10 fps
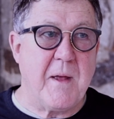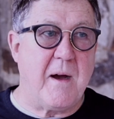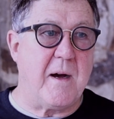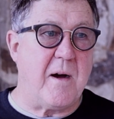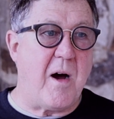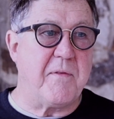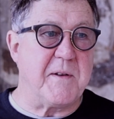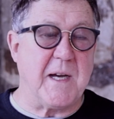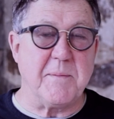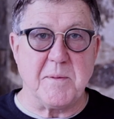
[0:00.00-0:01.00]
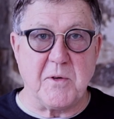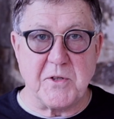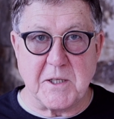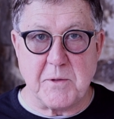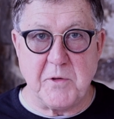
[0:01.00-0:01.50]
Uh, oftentimes the
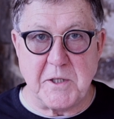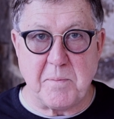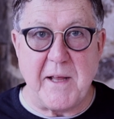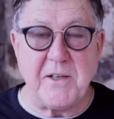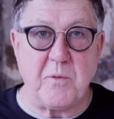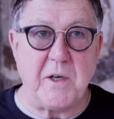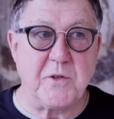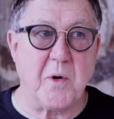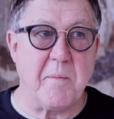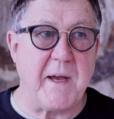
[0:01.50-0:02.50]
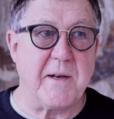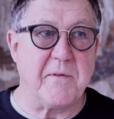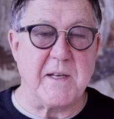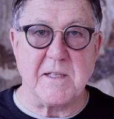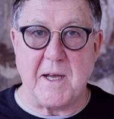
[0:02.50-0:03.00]
most resplendent ones were made of
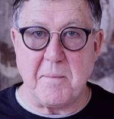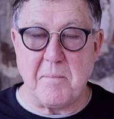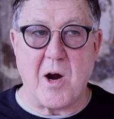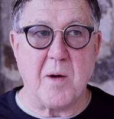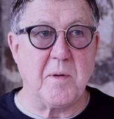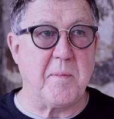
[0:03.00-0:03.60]
things like marble,